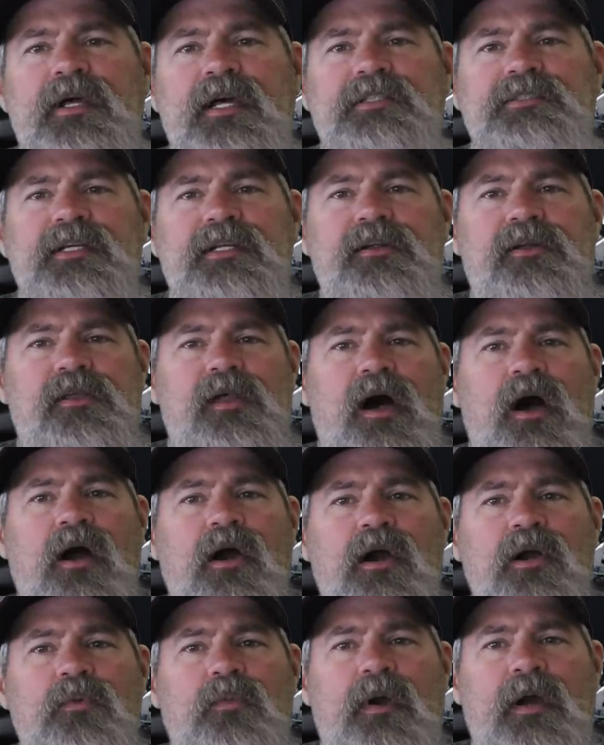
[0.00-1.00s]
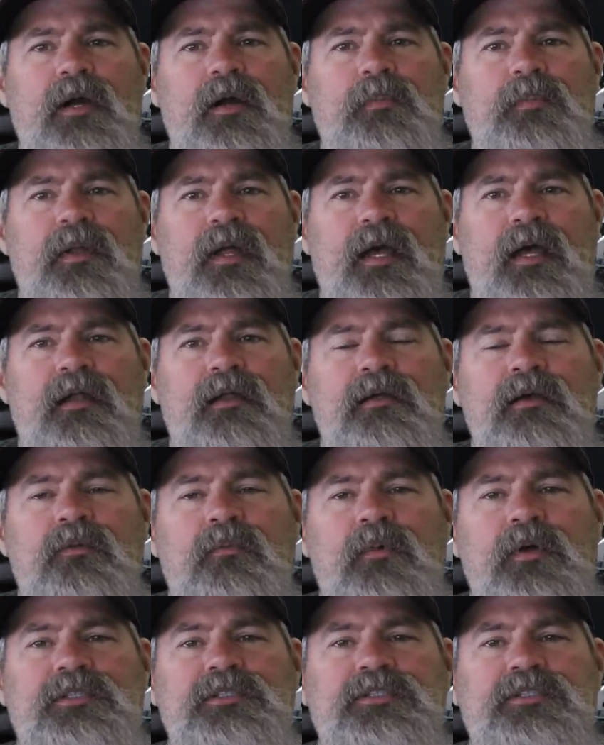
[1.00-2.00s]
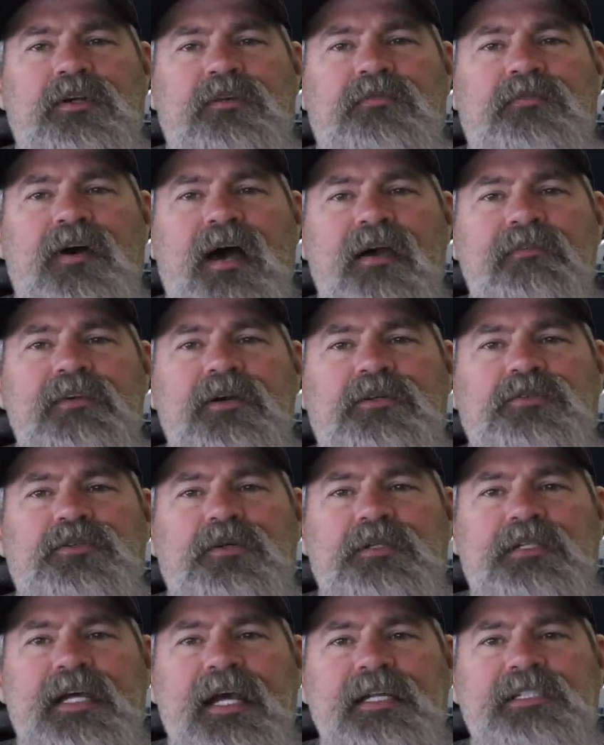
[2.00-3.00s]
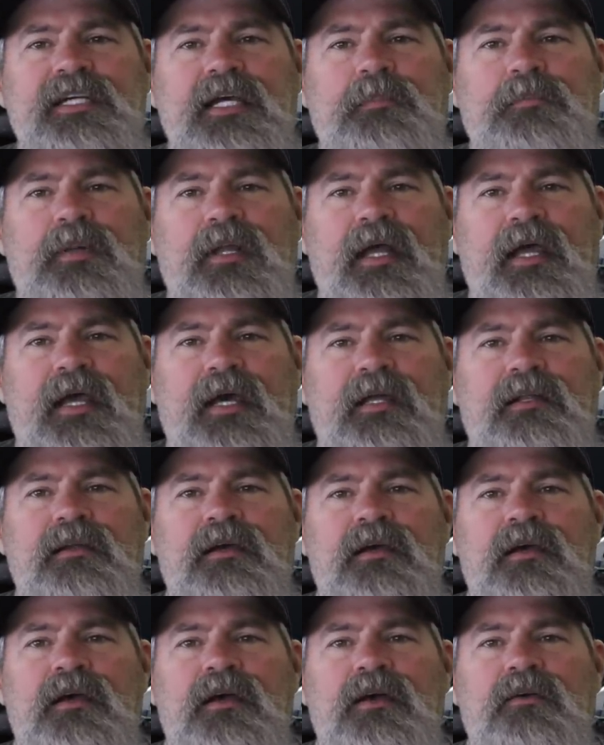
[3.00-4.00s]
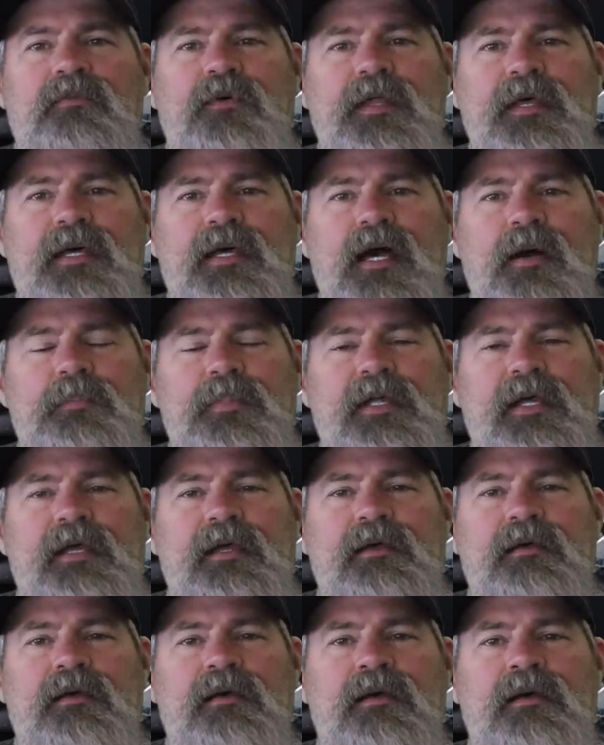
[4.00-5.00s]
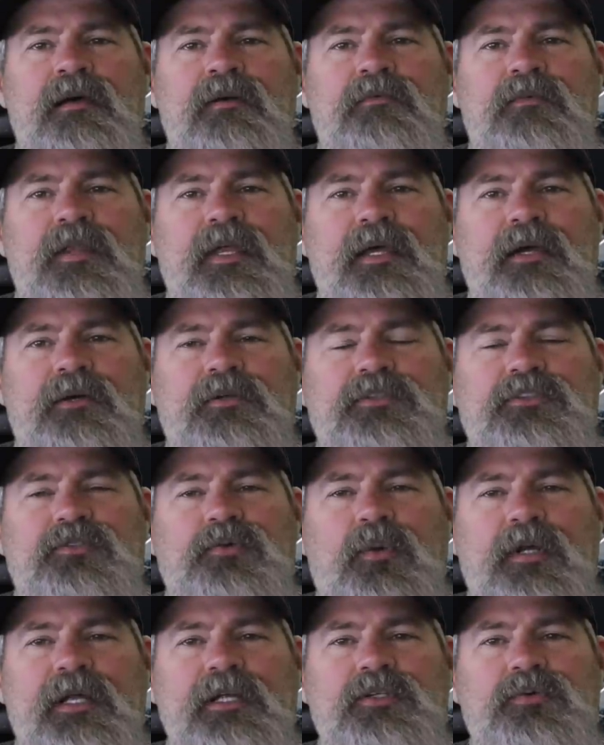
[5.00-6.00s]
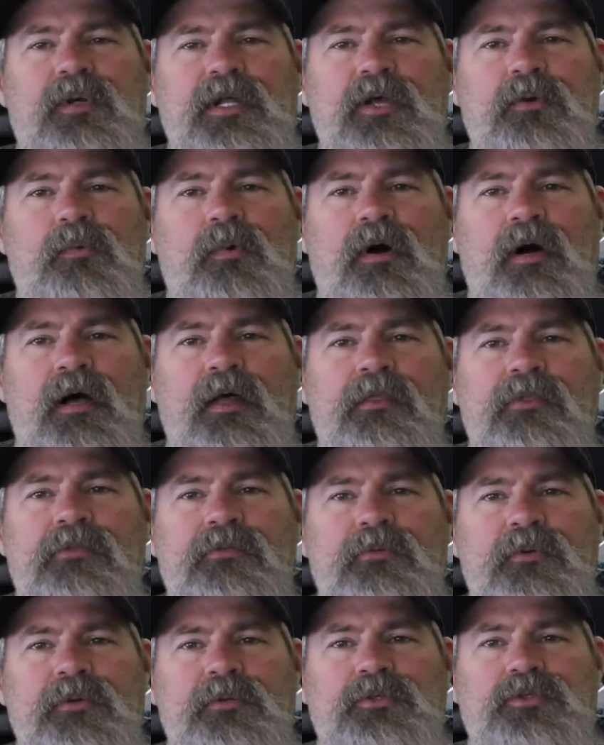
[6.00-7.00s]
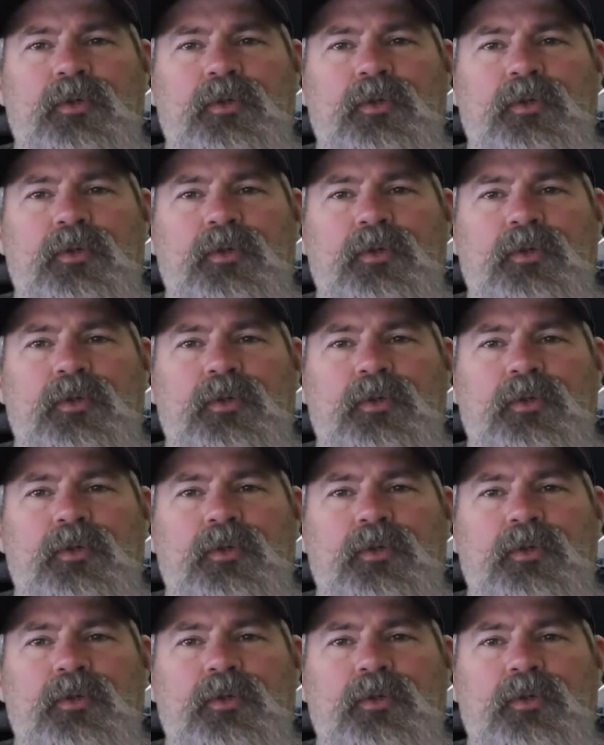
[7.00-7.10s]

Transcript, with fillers: gets into the Hardwire Plan, which is their five-year strategic plan for the company for the years 2021 through